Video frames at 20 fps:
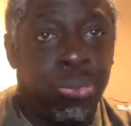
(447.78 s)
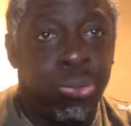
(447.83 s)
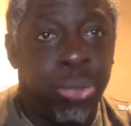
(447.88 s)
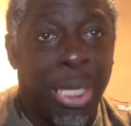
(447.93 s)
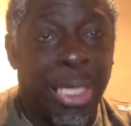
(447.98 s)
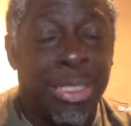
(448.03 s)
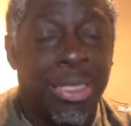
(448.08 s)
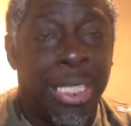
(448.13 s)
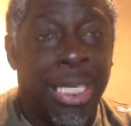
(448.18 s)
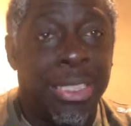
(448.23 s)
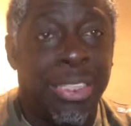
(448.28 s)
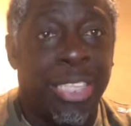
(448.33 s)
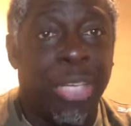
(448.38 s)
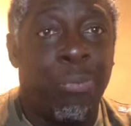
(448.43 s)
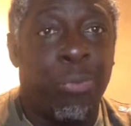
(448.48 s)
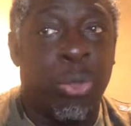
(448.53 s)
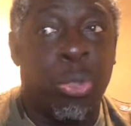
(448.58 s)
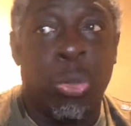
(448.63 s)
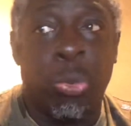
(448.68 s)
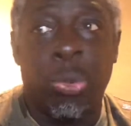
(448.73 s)
it's
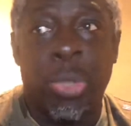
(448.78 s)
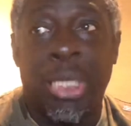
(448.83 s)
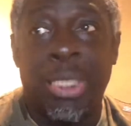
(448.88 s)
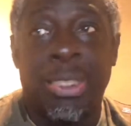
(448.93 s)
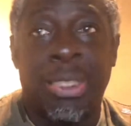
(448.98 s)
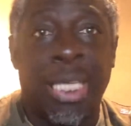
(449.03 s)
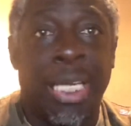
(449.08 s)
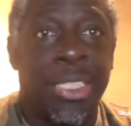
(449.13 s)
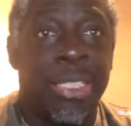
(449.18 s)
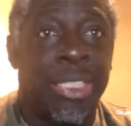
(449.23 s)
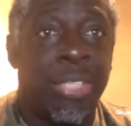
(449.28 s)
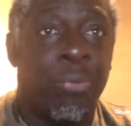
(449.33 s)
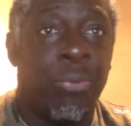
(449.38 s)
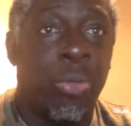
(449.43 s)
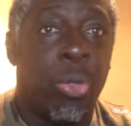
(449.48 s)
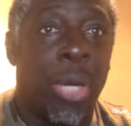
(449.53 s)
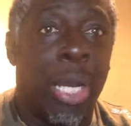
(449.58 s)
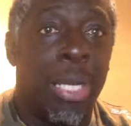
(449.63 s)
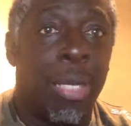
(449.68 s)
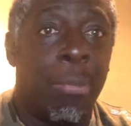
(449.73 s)
difficult
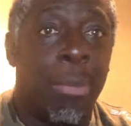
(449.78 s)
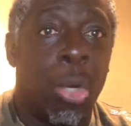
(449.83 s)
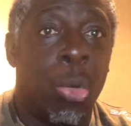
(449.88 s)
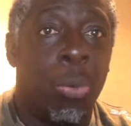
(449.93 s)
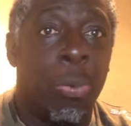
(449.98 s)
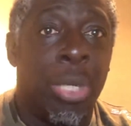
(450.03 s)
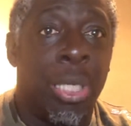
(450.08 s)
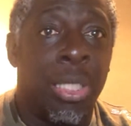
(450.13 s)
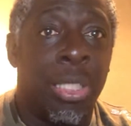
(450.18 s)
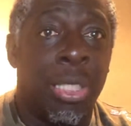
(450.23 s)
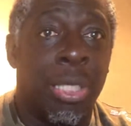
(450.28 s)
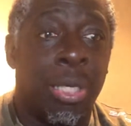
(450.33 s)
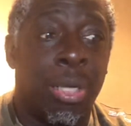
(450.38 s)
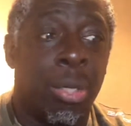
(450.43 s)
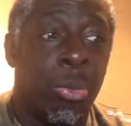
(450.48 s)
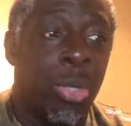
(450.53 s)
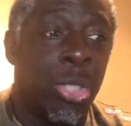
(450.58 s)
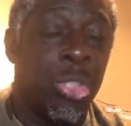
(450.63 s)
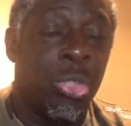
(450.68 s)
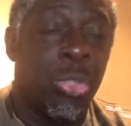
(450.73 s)
at the moment, you
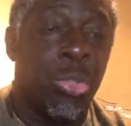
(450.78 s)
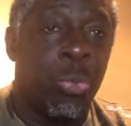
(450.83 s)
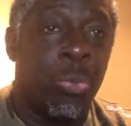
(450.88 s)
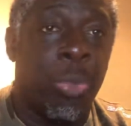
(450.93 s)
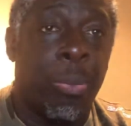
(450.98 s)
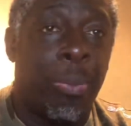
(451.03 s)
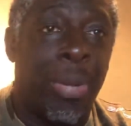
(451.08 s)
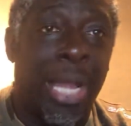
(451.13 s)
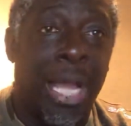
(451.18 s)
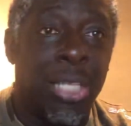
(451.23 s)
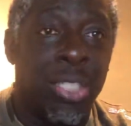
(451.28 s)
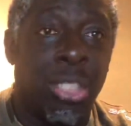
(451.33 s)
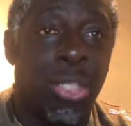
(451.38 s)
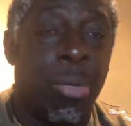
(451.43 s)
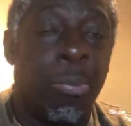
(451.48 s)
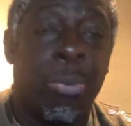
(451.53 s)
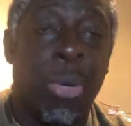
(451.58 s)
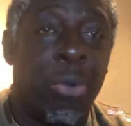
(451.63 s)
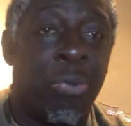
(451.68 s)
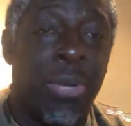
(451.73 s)
know, because the players are
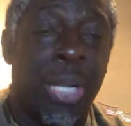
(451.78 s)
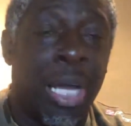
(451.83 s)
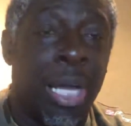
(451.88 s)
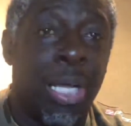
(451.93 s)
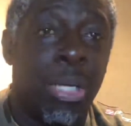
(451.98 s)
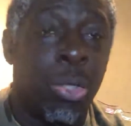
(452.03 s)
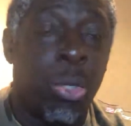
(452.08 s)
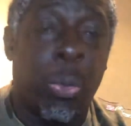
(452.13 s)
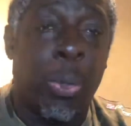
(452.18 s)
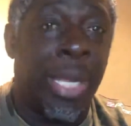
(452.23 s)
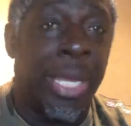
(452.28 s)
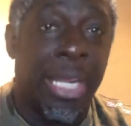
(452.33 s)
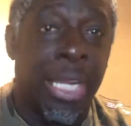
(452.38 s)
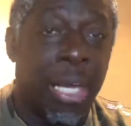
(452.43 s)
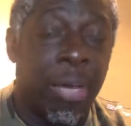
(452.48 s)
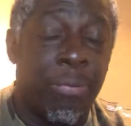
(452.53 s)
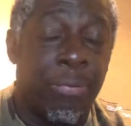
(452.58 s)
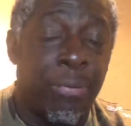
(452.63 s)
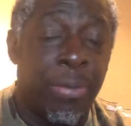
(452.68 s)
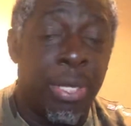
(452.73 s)
not moving out quick
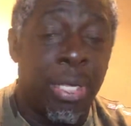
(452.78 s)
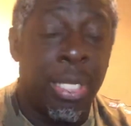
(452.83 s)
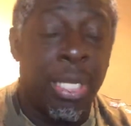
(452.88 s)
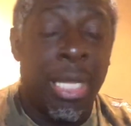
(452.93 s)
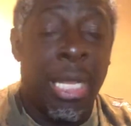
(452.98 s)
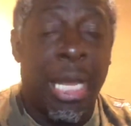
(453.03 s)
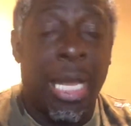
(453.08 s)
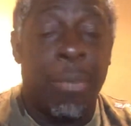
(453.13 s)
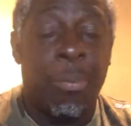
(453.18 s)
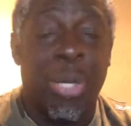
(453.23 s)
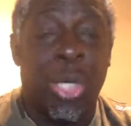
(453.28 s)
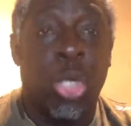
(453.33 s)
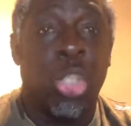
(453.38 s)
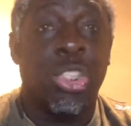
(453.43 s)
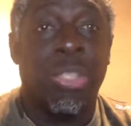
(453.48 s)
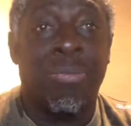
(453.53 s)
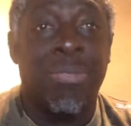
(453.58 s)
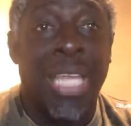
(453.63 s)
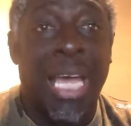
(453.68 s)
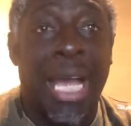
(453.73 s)
enough, and because
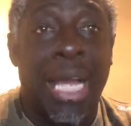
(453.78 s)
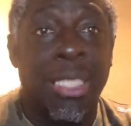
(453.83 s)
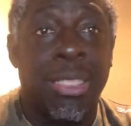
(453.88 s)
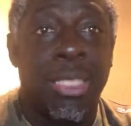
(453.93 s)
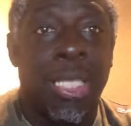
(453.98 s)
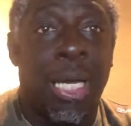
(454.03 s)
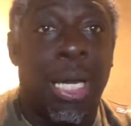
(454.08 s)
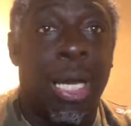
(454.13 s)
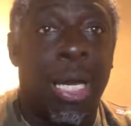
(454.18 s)
of that,